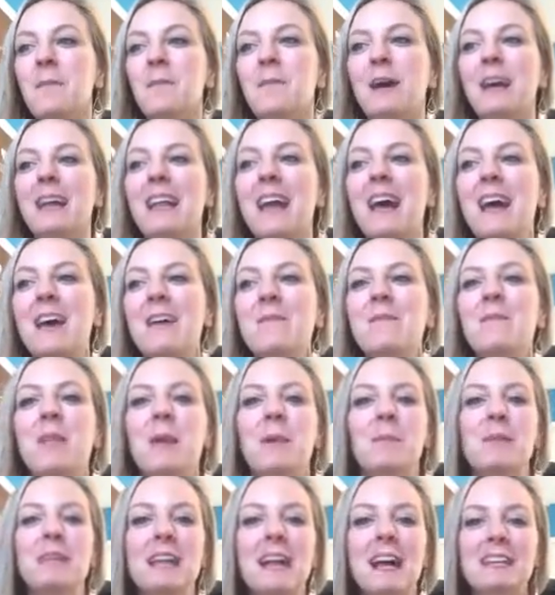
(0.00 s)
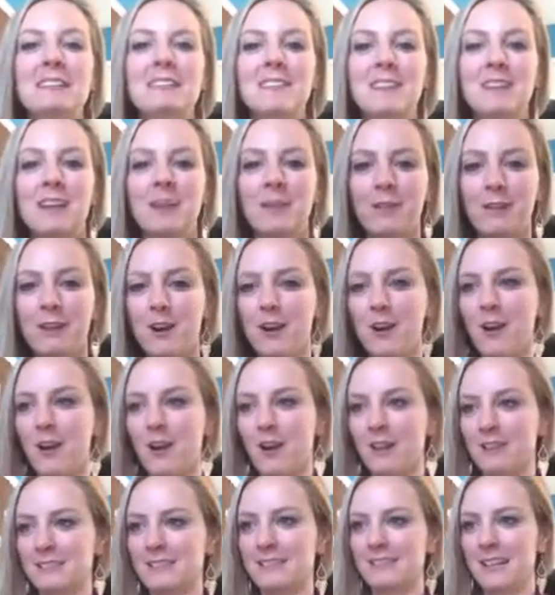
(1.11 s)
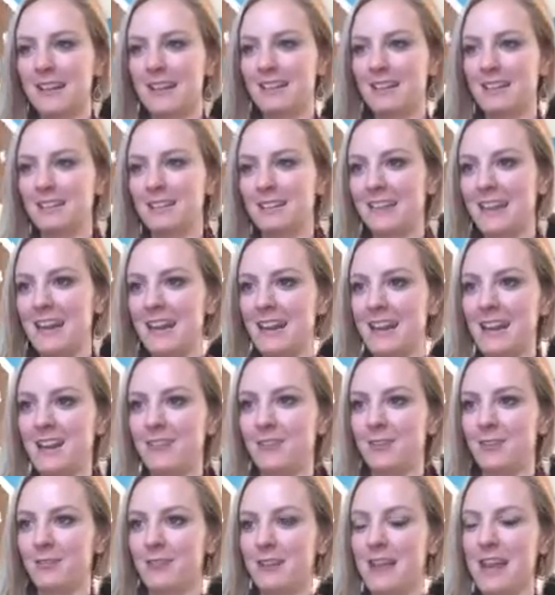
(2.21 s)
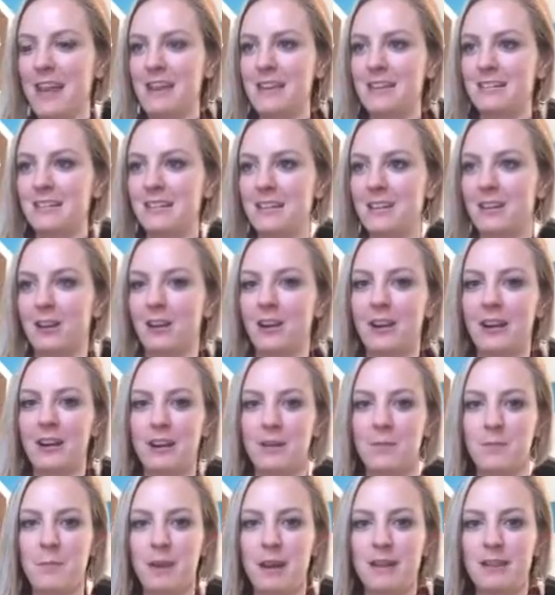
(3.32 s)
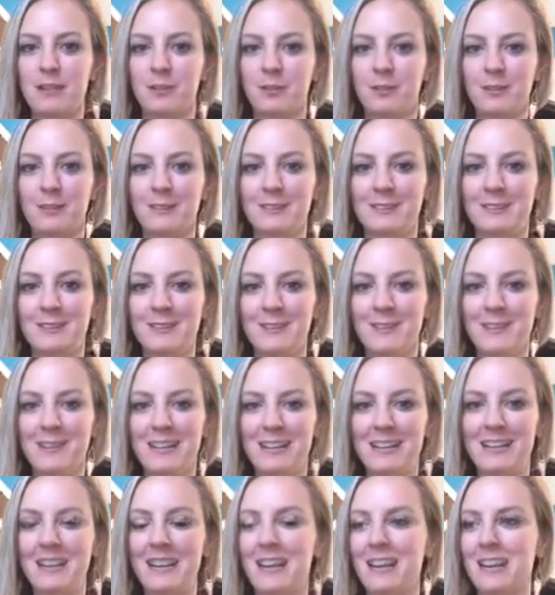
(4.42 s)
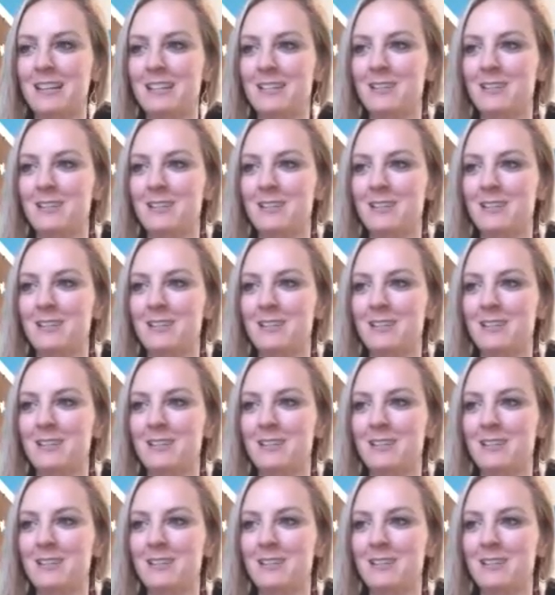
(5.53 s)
But yeah, so here we are all standing in line after we ate dinner at Michael's doing